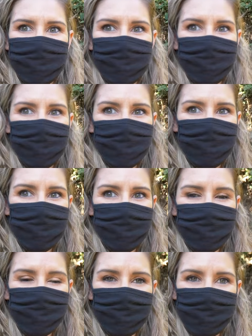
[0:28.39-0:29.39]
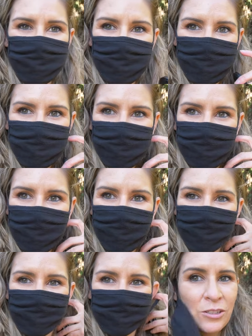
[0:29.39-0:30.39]
Hello, welcome
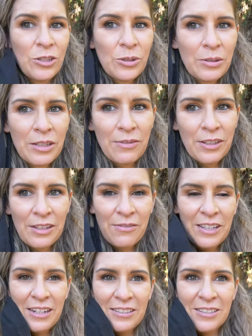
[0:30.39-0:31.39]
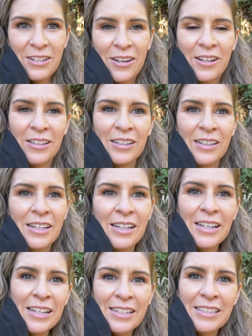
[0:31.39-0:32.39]
back to Livin La Vida Tagalog.
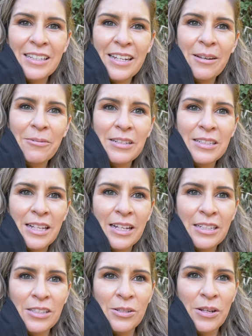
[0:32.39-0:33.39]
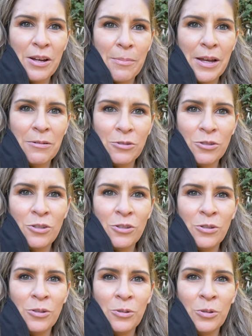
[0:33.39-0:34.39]
Today we decided to come out
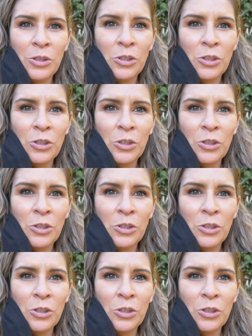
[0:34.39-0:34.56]
to